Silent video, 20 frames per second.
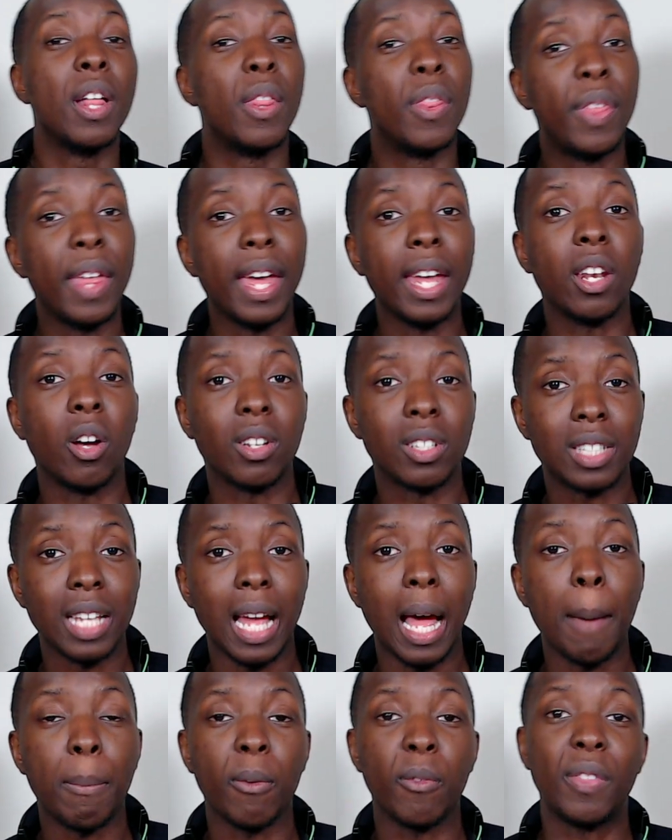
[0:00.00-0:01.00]
Then on
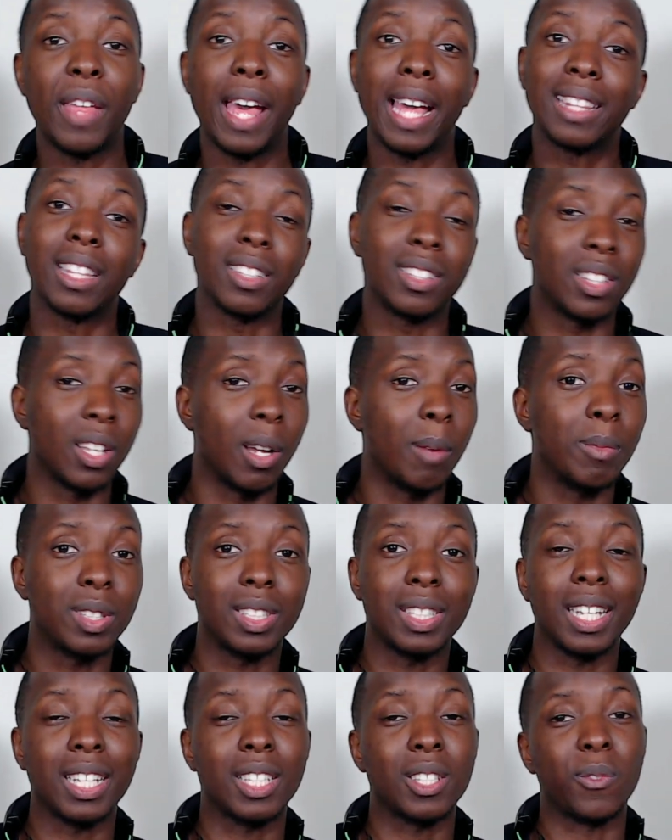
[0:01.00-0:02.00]
top of that, the
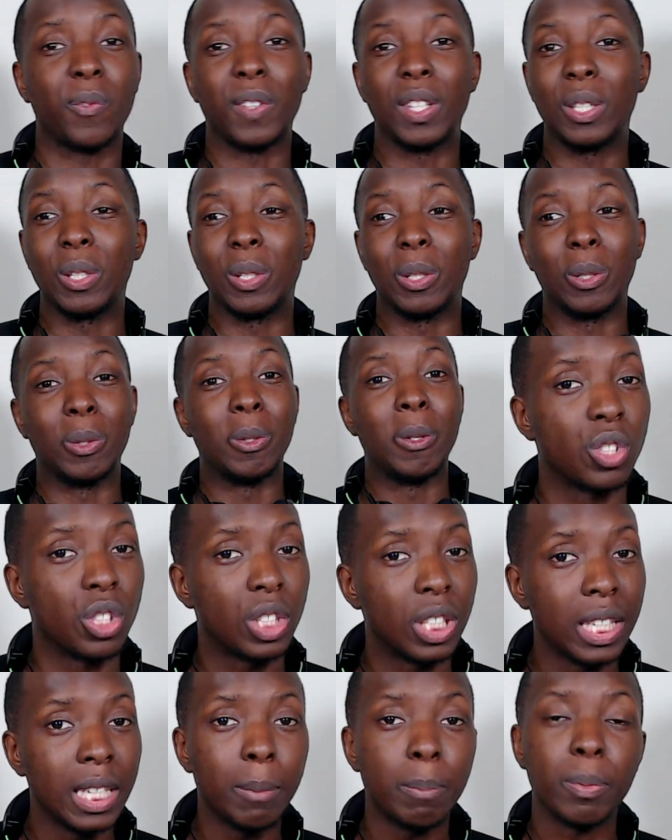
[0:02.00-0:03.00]
thumbsticks feel
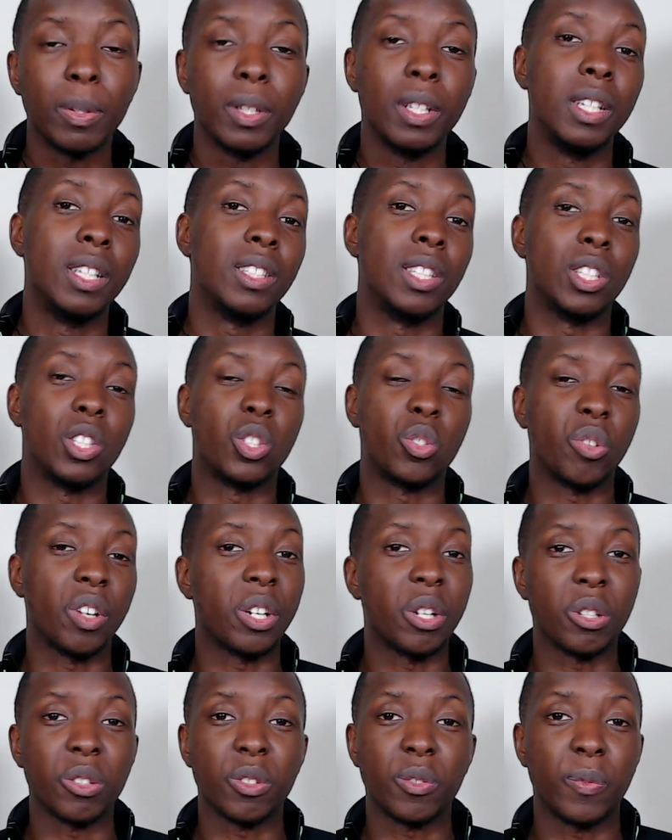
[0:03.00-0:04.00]
cheap, the
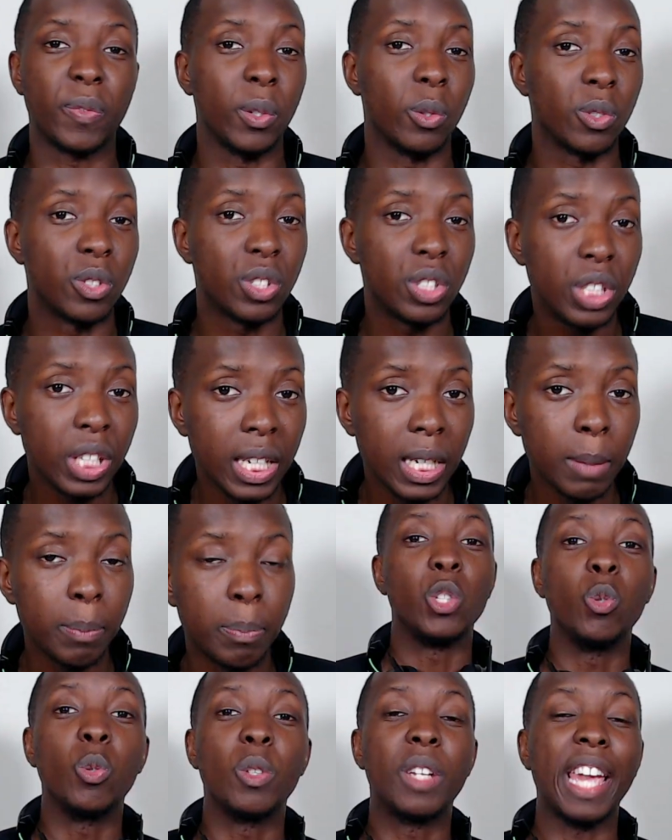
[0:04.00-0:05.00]
triggers feel
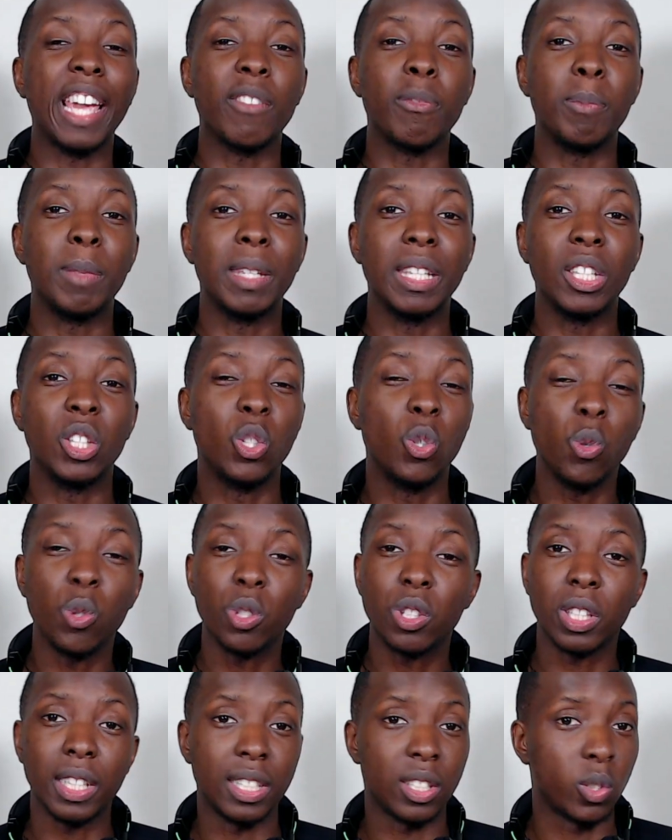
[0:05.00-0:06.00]
cheap. You gave me
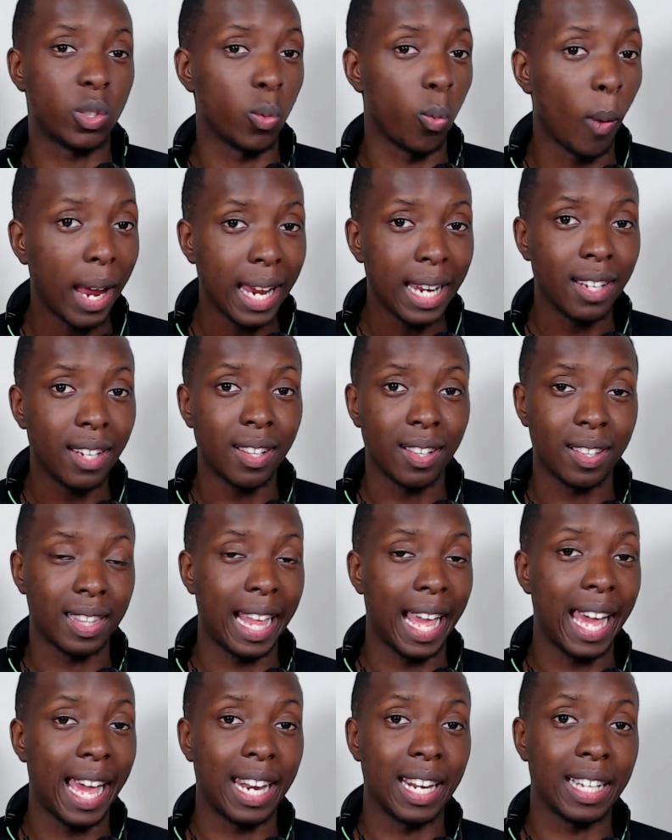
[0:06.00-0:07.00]
useless weights
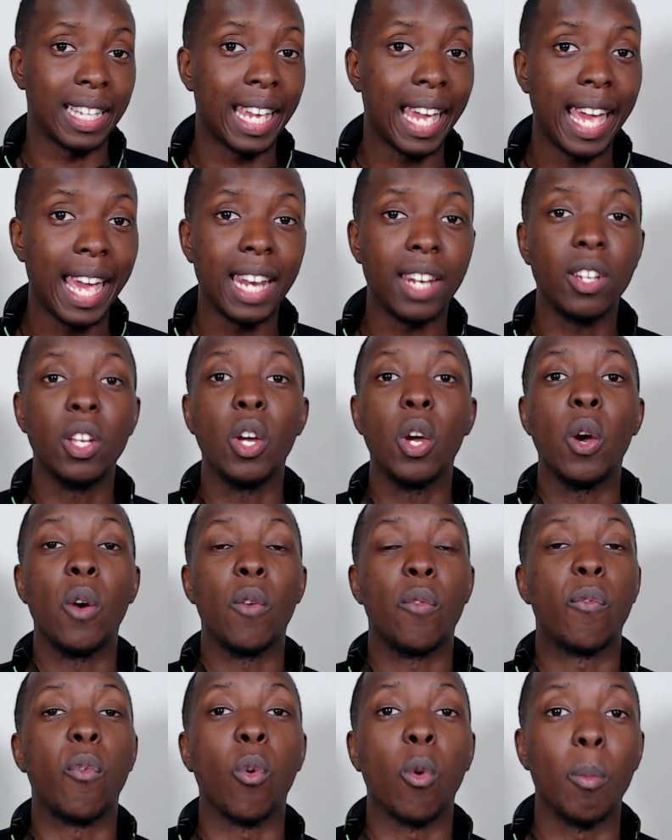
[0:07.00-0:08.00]
that, again,
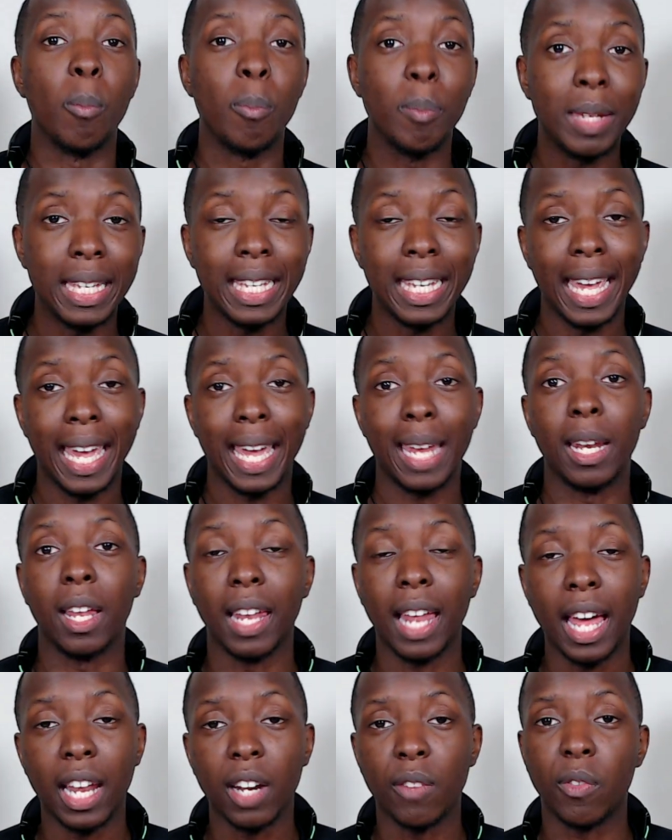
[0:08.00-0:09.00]
for me and a
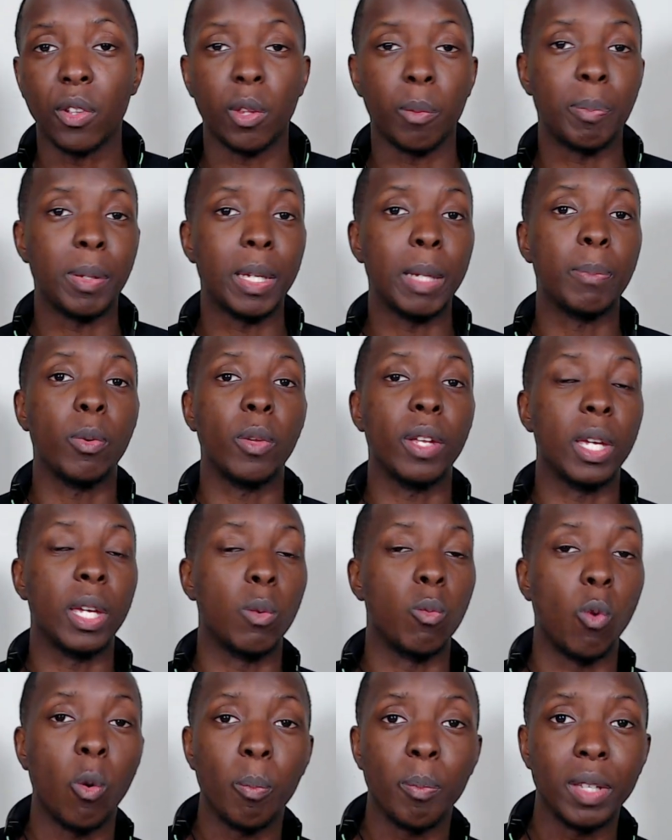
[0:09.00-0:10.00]
lot of other people, it
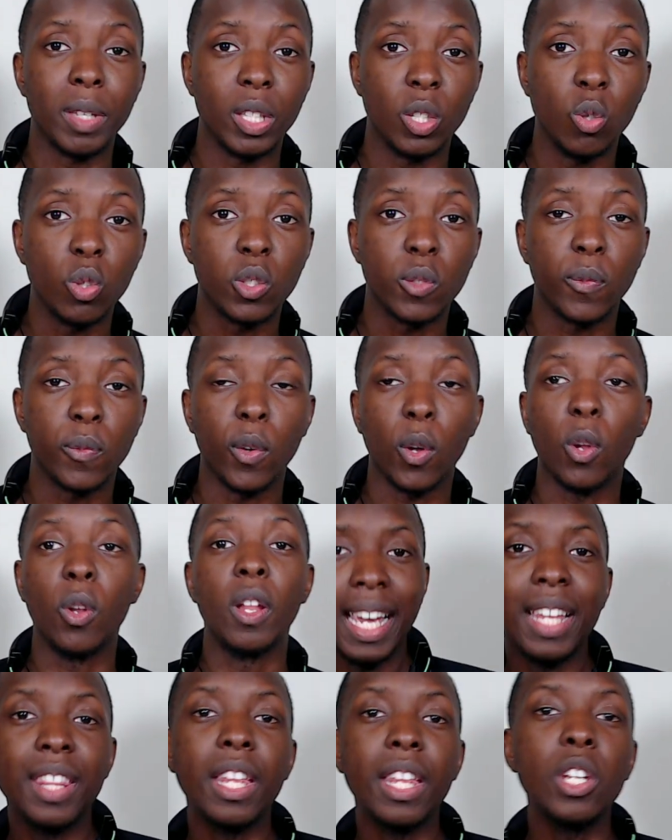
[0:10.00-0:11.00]
won't be
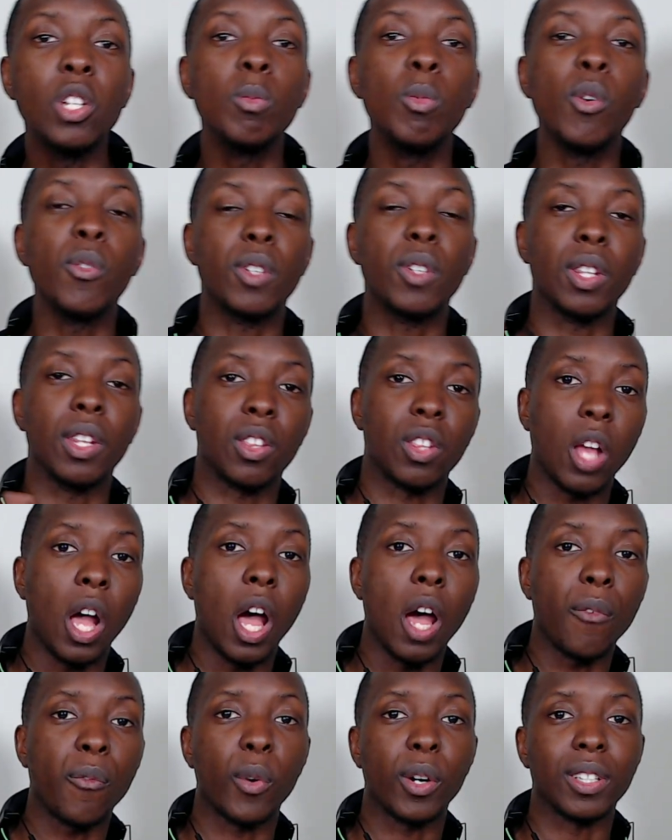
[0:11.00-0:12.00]
useful. And then you move to the
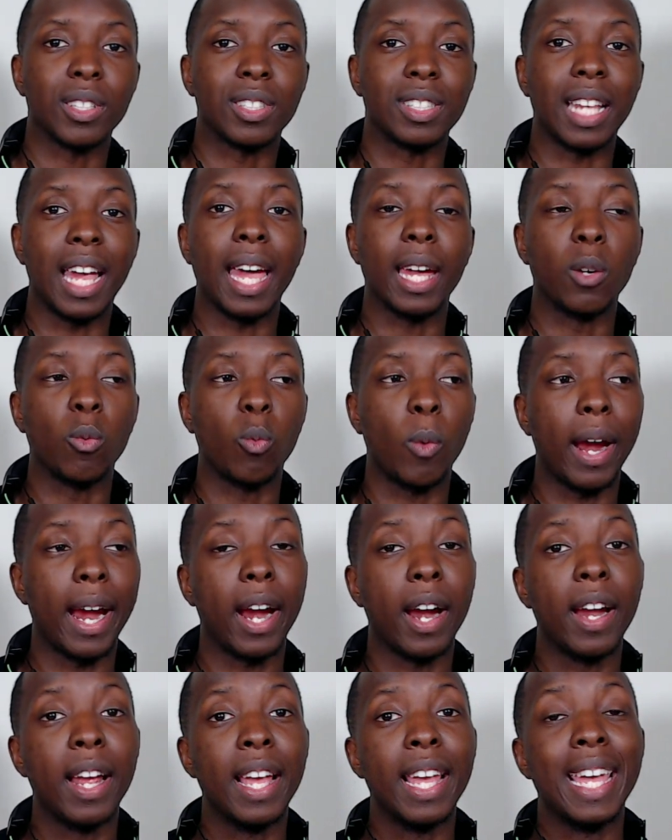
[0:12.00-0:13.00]
software side,
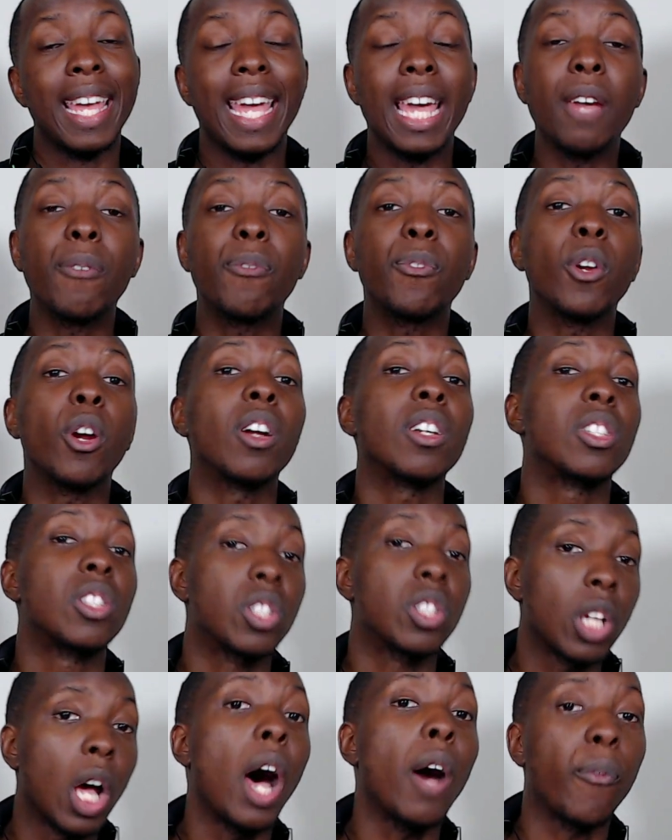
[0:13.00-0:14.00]
where if you're a
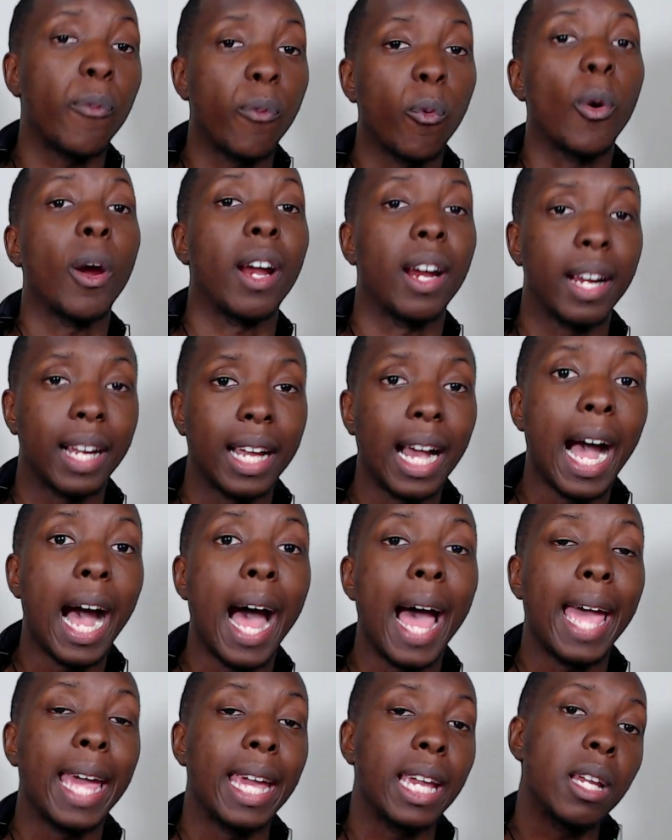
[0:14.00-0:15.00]
software
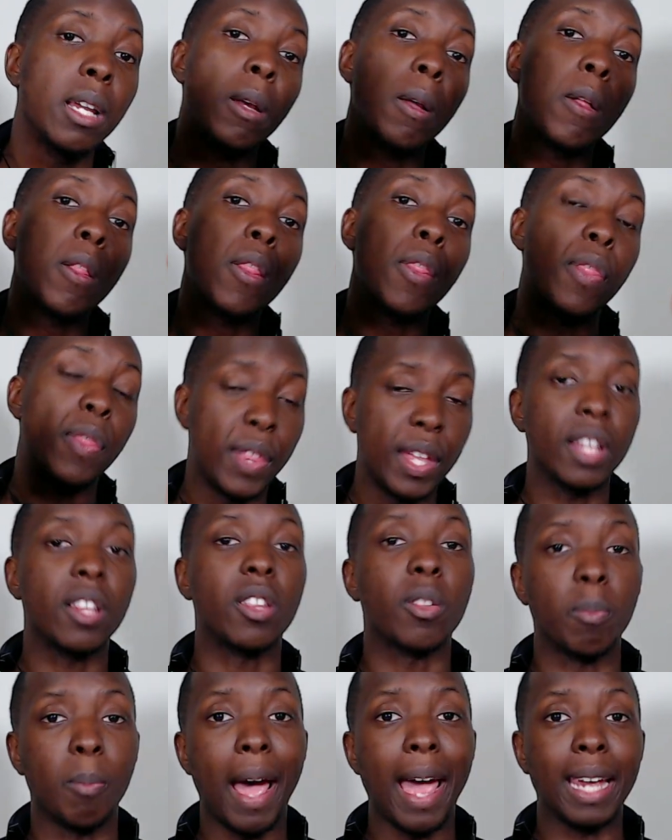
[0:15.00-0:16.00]
guy,
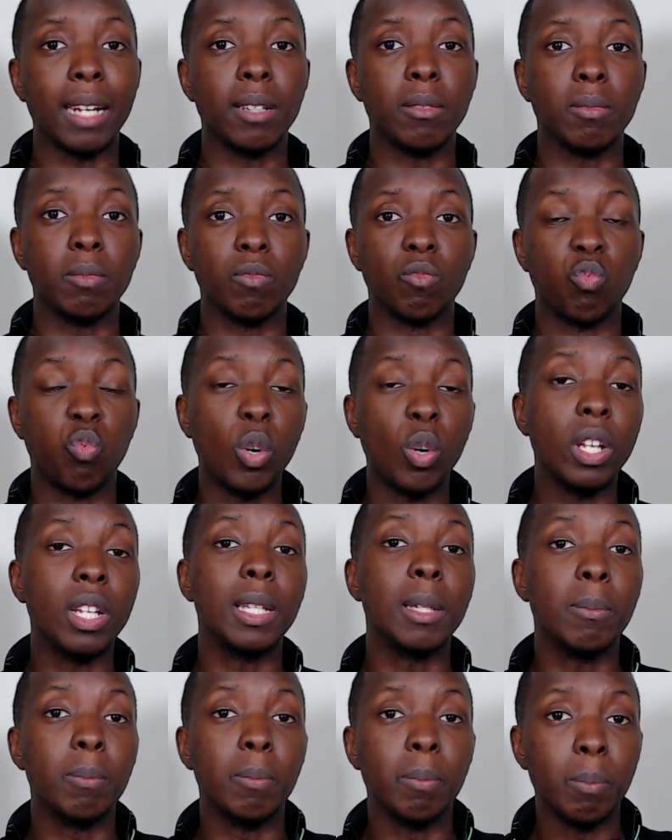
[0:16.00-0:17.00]
this might
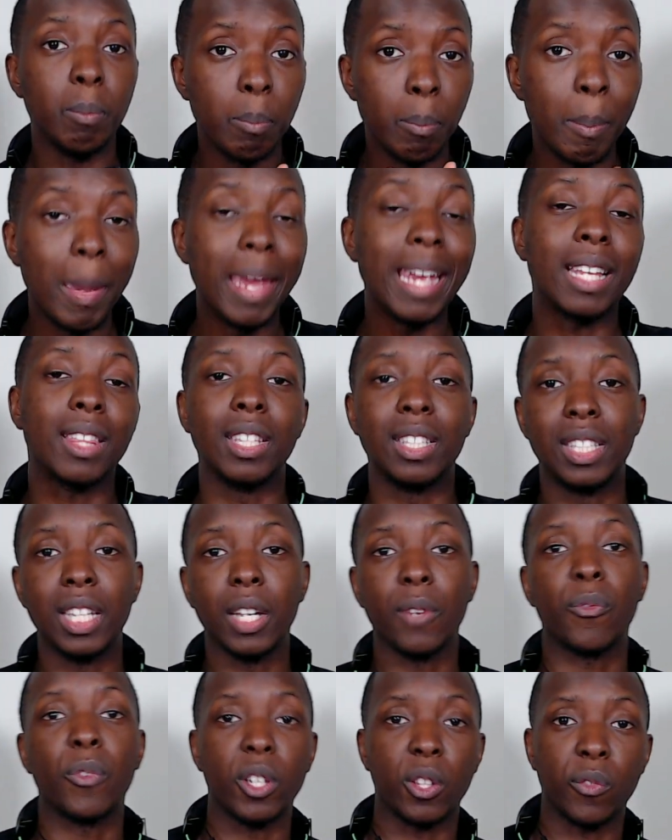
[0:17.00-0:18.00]
really make the
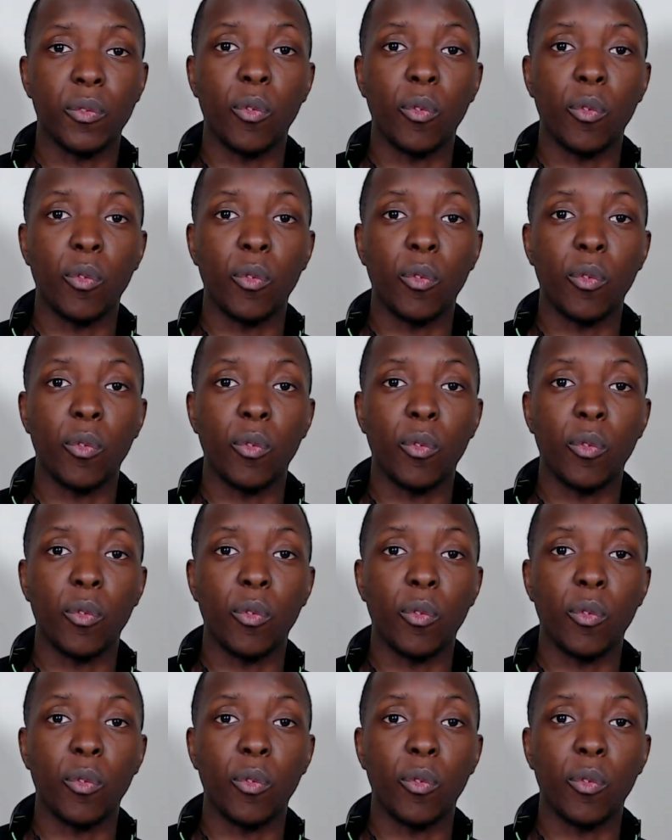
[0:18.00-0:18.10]
difference